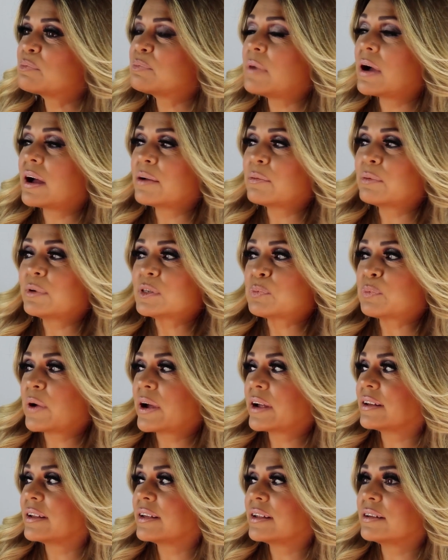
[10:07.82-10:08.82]
I was
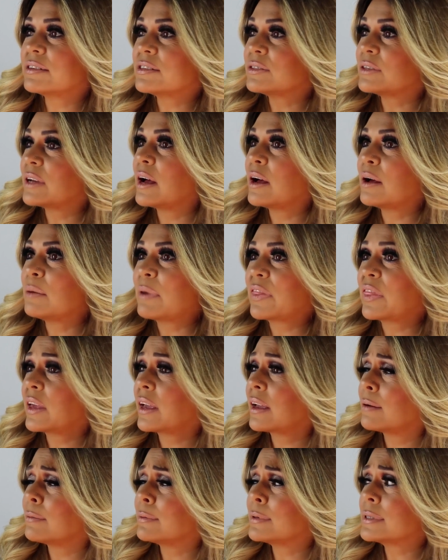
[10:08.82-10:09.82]
pregnant. I
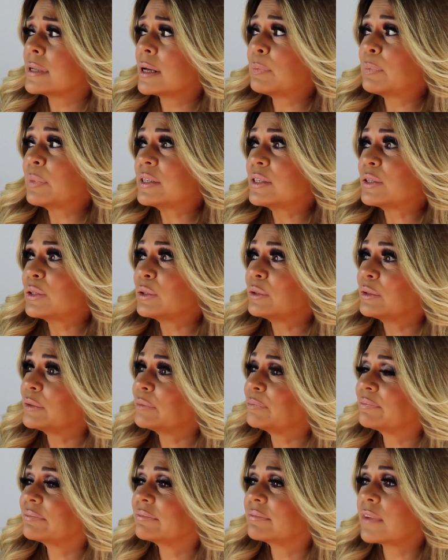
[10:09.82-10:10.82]
think I was up
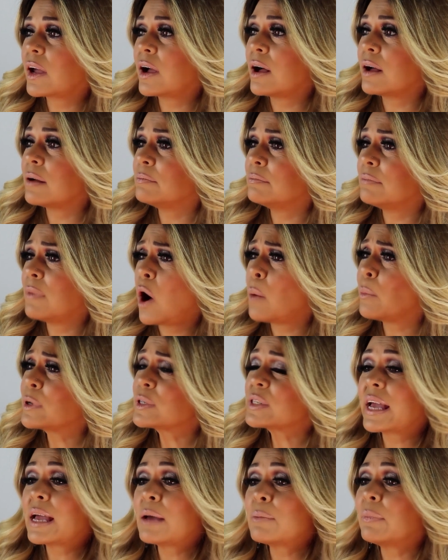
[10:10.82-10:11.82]
until
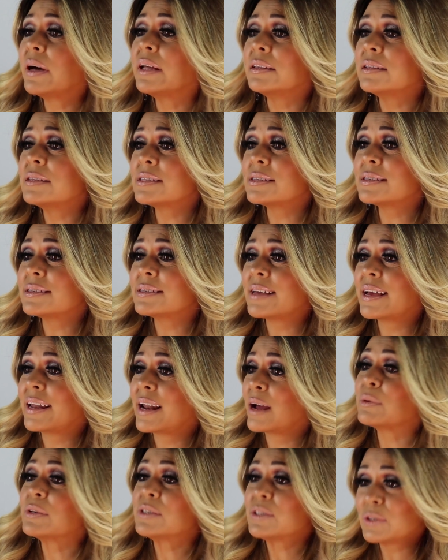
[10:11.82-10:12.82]
almost 8 months, and
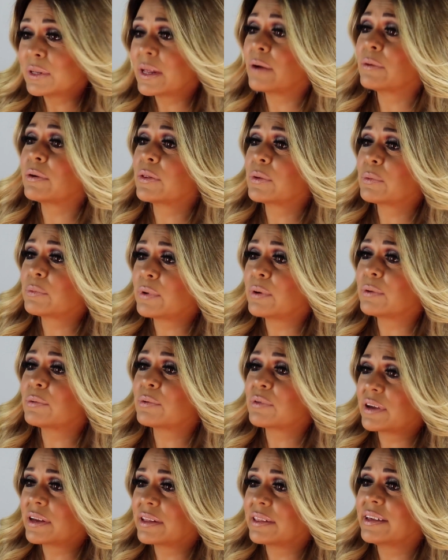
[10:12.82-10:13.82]
I was still out on the road
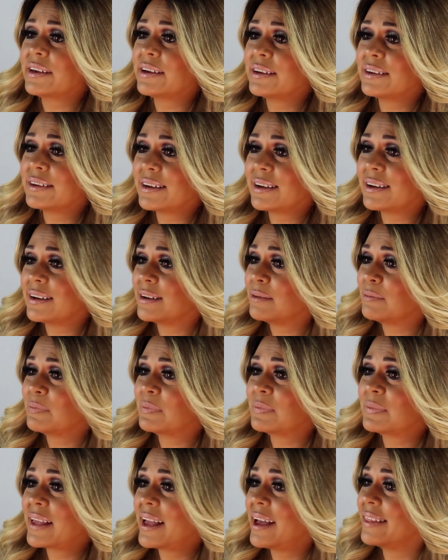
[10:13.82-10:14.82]
with Aaliyah.
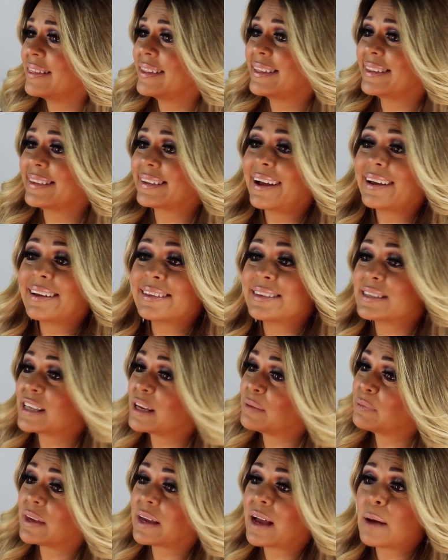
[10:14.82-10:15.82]
And then kind of the
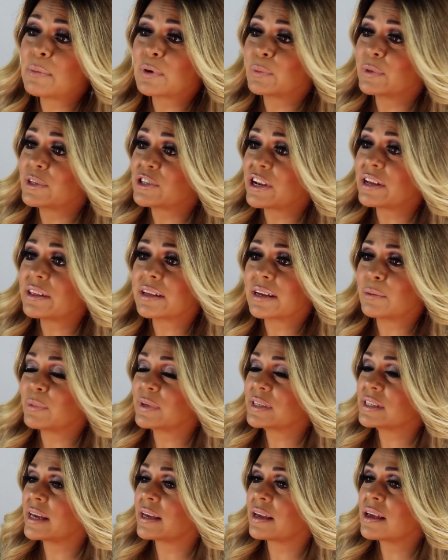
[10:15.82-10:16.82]
same thing happened with Jalen. It
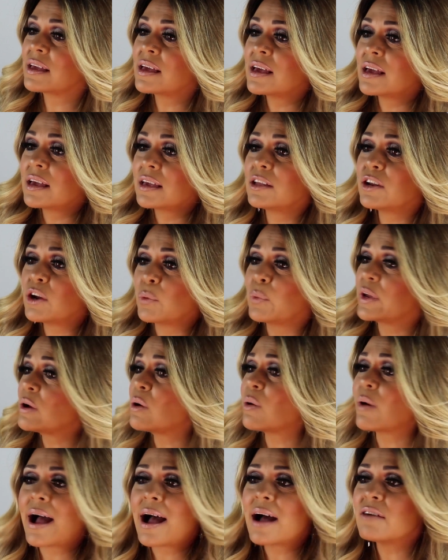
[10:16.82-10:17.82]
was like, we
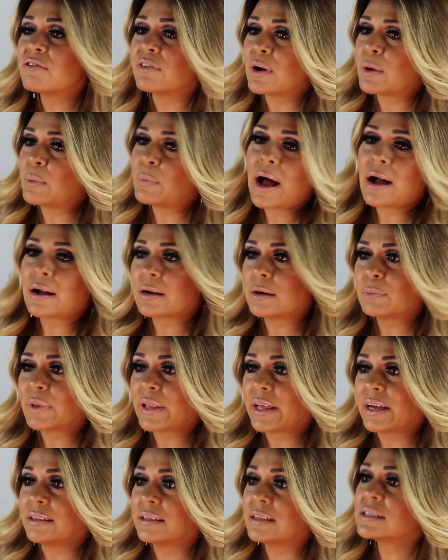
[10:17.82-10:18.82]
don't have a backup
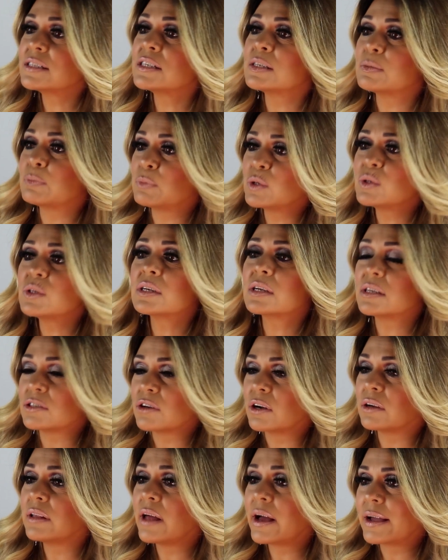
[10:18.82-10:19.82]
plan. Music is
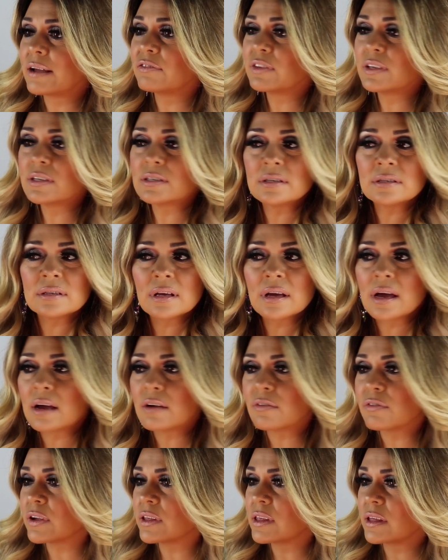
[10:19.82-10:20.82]
our life. This is
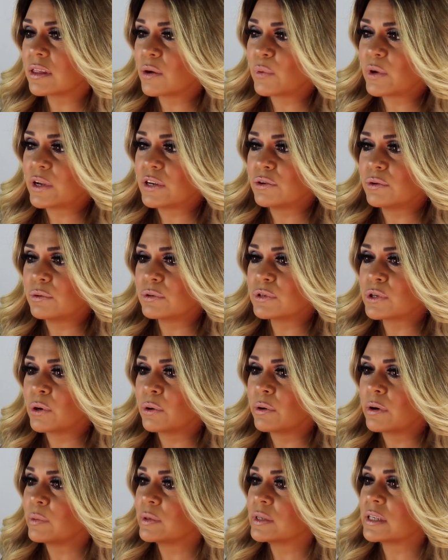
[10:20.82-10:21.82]
everything that we do.
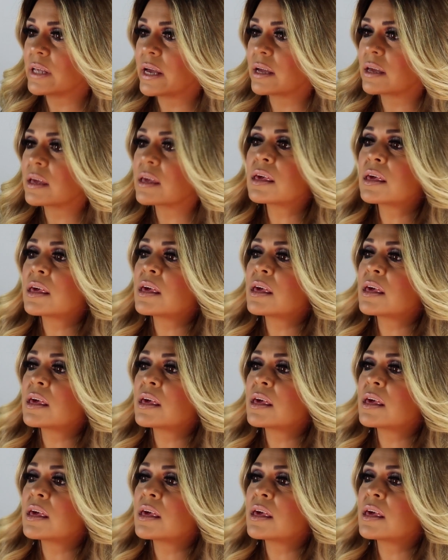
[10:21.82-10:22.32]
So it was like,